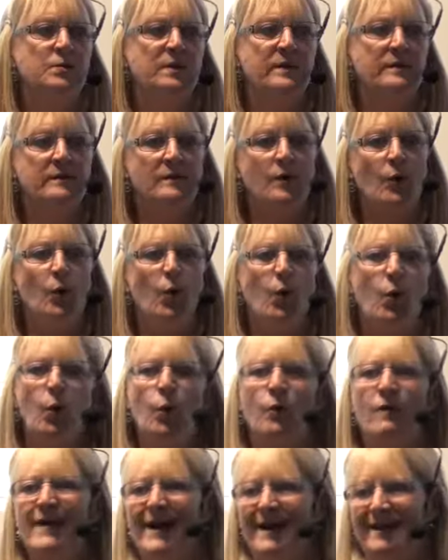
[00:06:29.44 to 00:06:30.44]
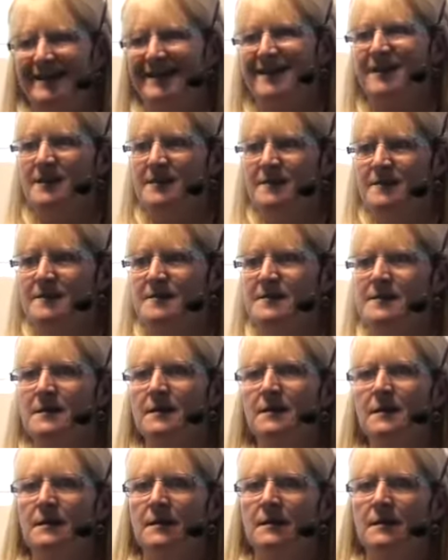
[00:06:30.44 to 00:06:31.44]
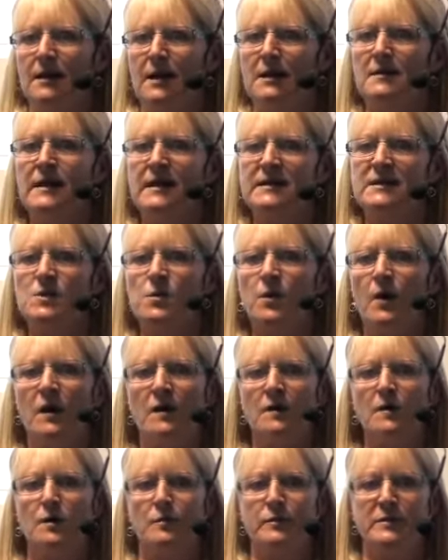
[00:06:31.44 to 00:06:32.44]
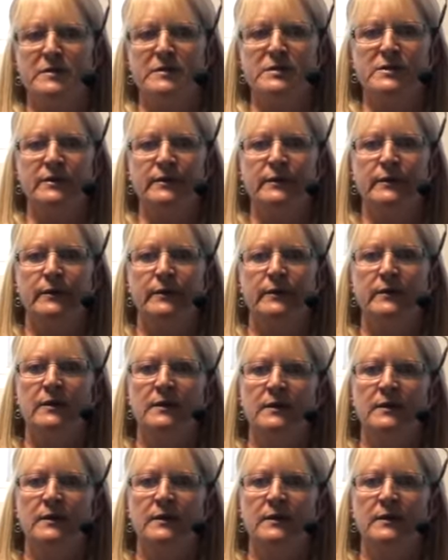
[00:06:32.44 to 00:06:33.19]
with all that is, and that's quite common too,